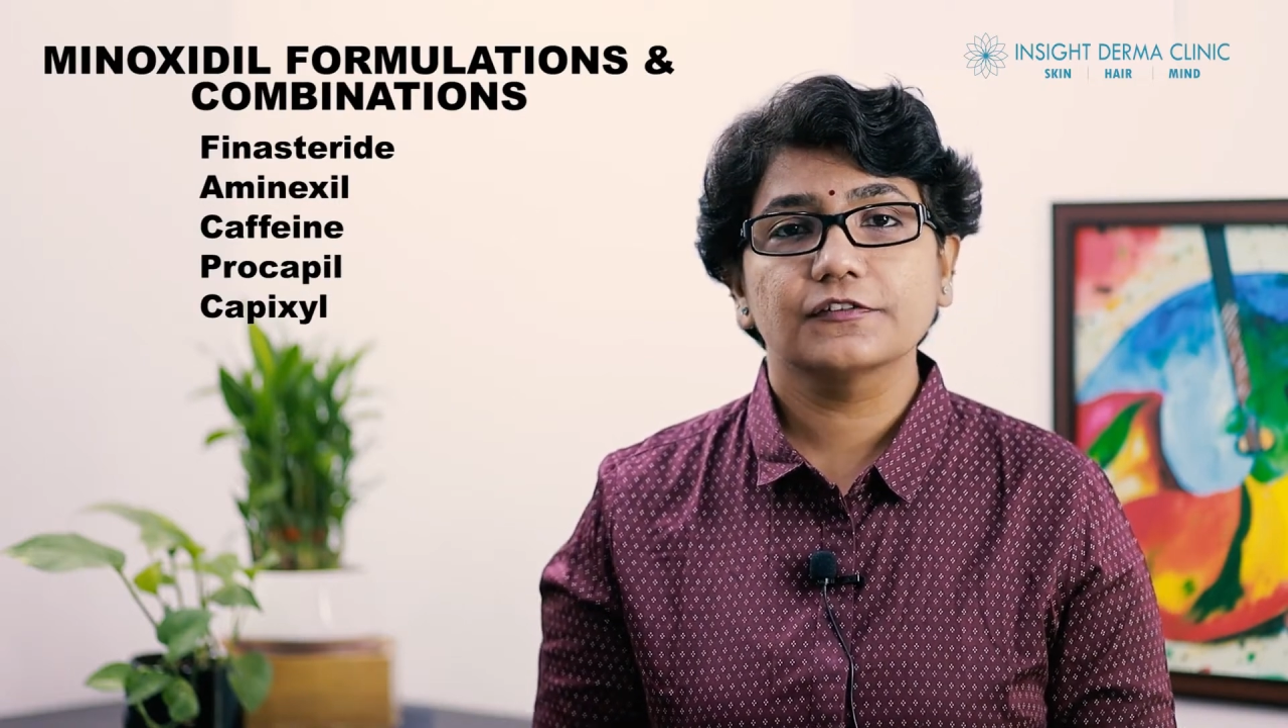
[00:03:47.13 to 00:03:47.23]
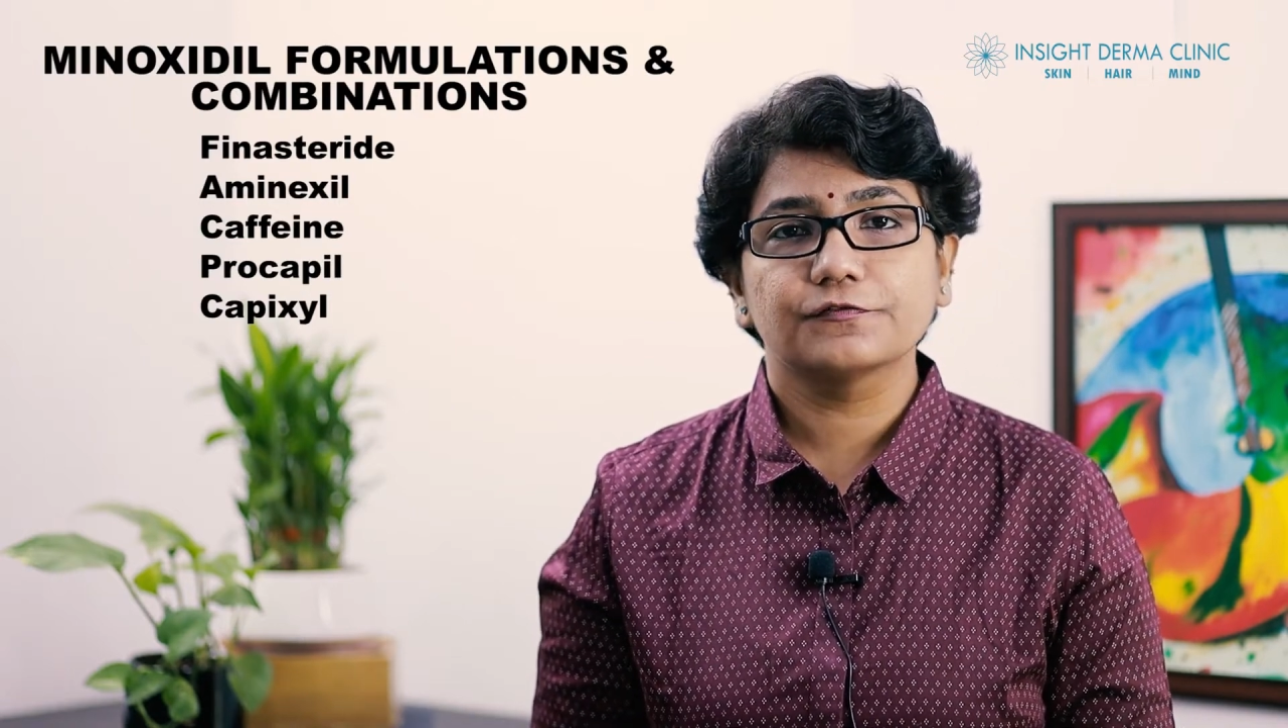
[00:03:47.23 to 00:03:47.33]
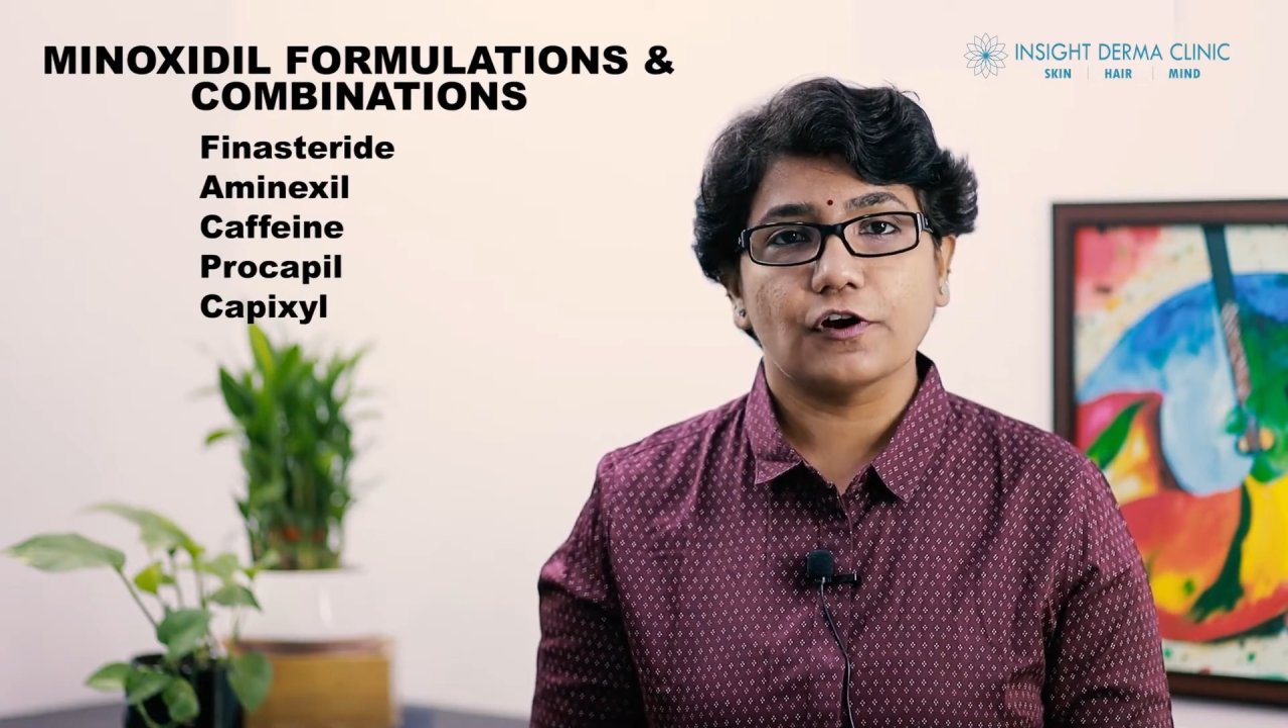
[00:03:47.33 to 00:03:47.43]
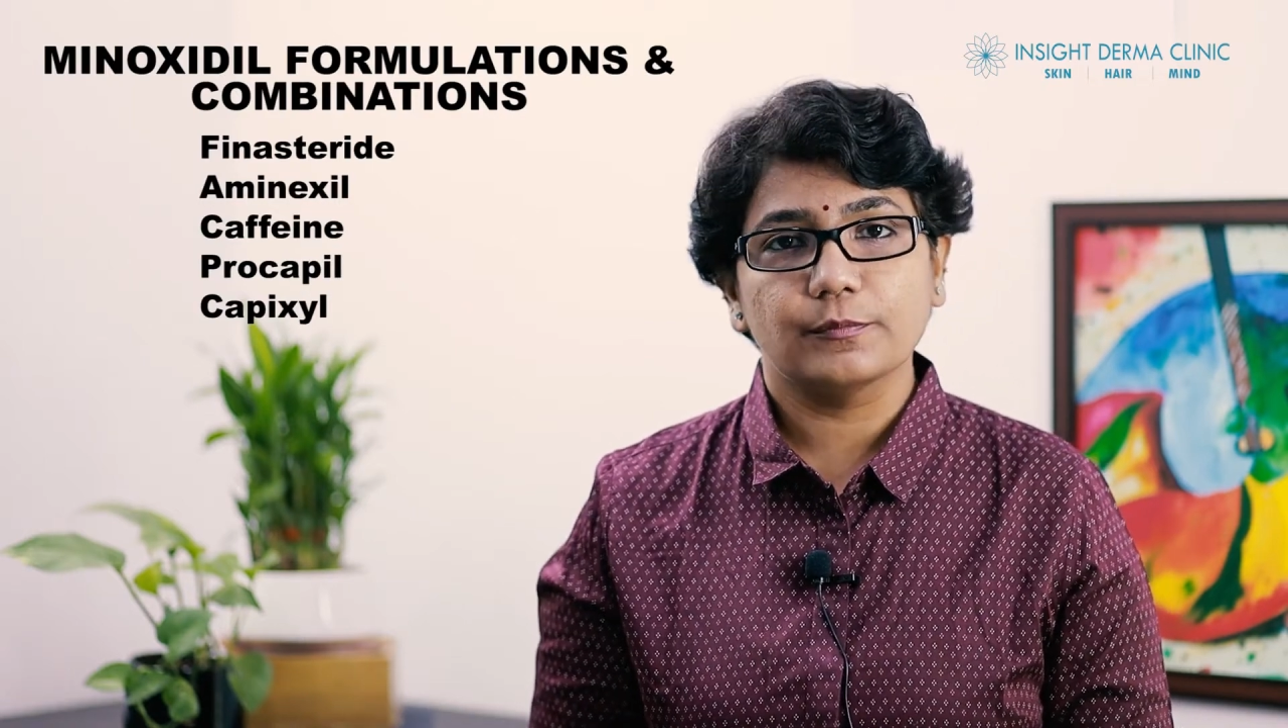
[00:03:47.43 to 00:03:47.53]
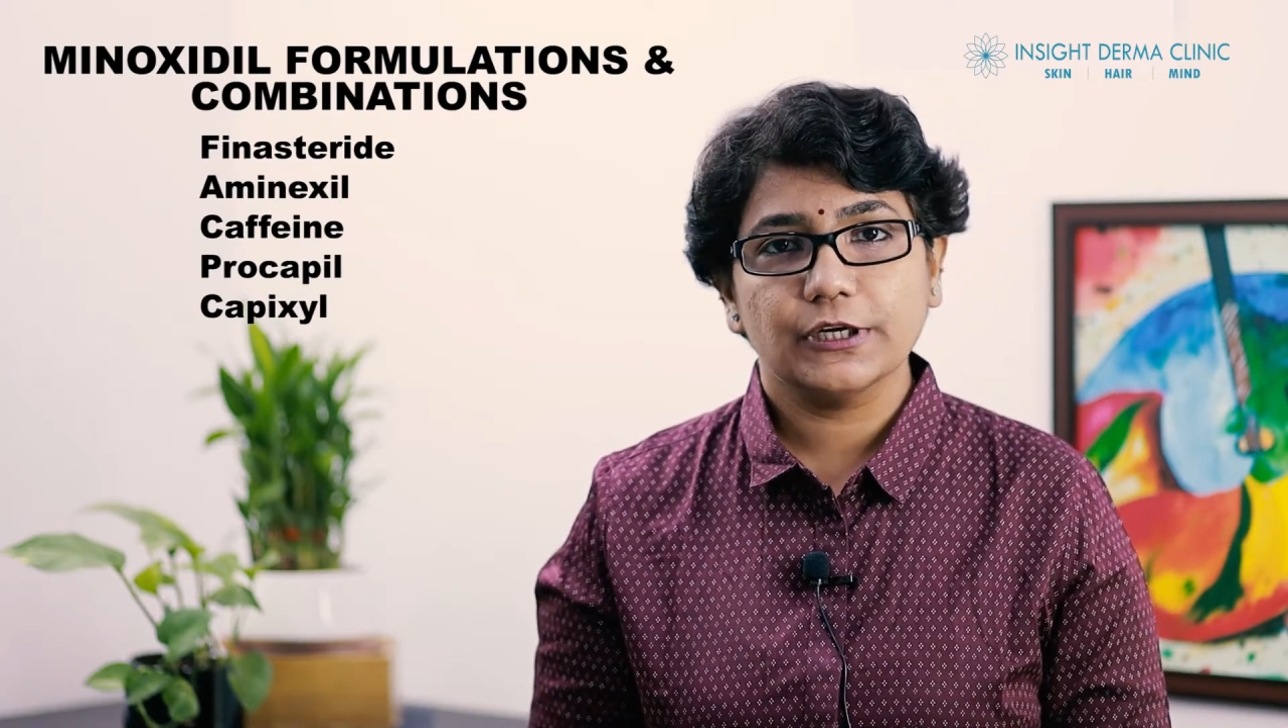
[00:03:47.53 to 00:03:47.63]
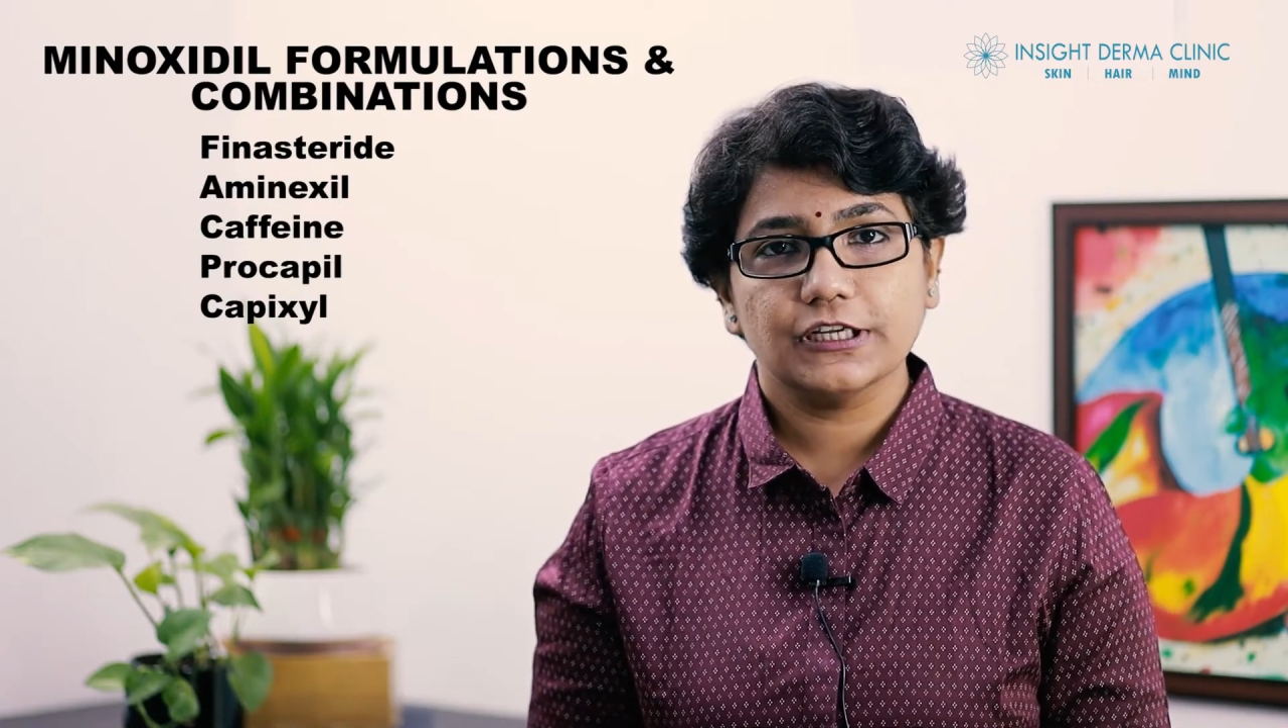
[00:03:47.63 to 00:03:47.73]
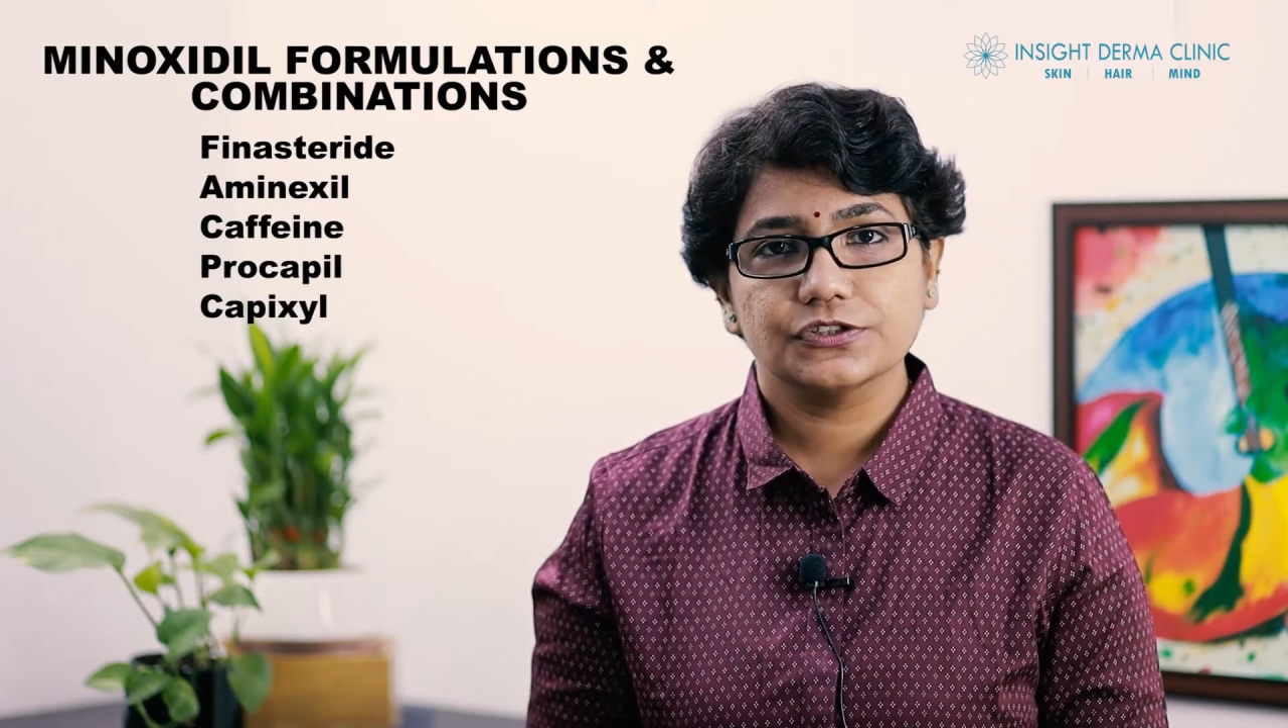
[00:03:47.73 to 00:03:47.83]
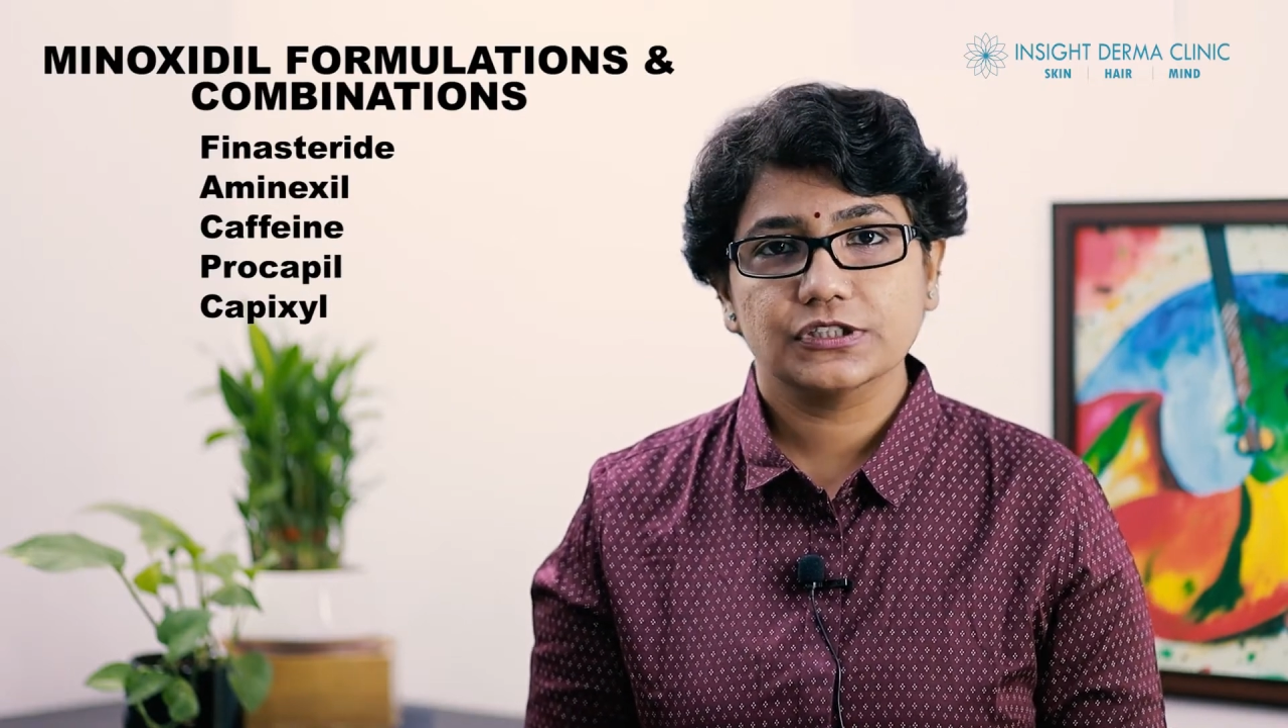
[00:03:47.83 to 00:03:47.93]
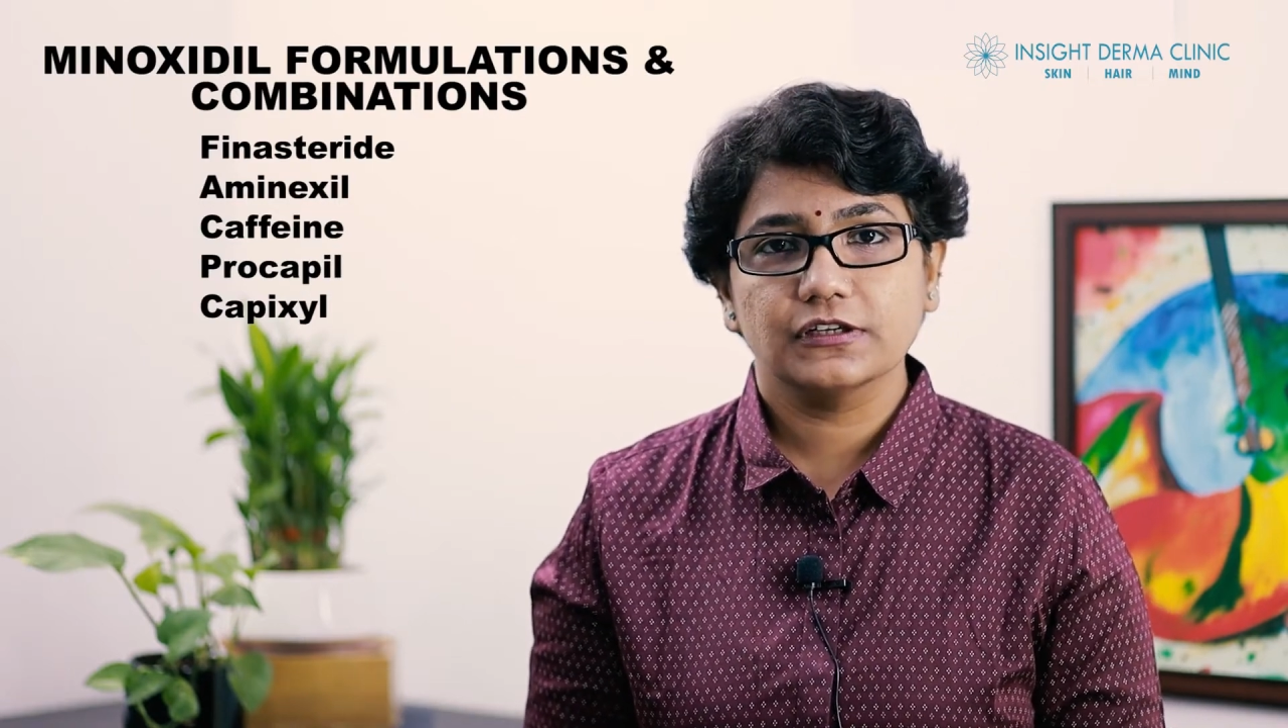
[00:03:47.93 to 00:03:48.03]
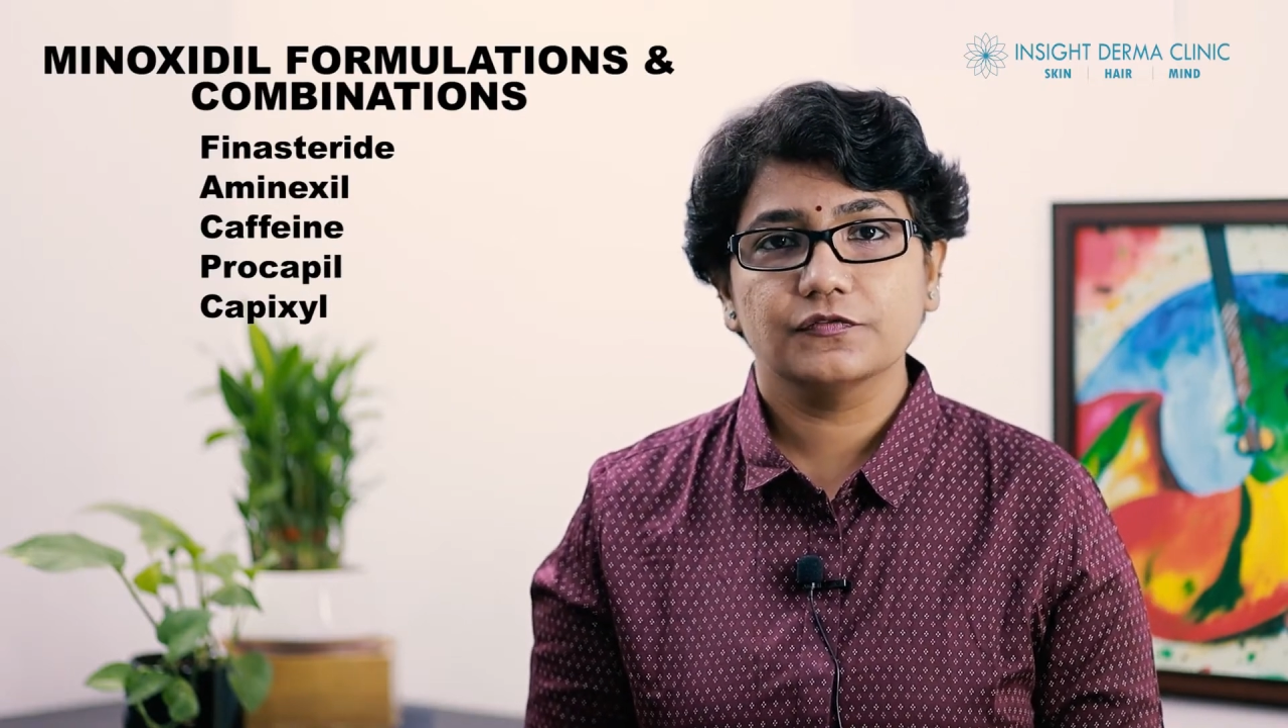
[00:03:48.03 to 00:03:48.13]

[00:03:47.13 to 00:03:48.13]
formulation